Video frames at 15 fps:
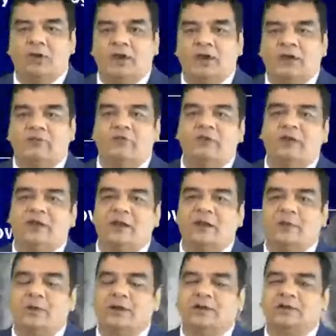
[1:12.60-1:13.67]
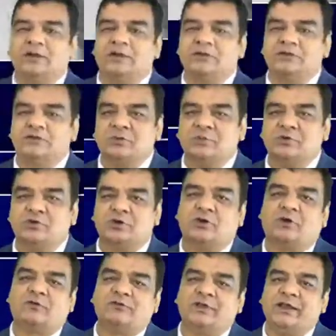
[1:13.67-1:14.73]
if we take a look at the distribution
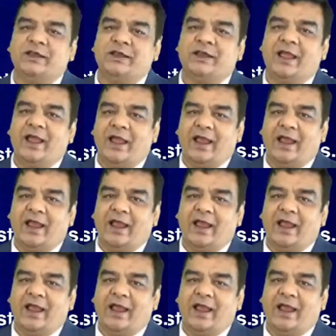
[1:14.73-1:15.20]
of the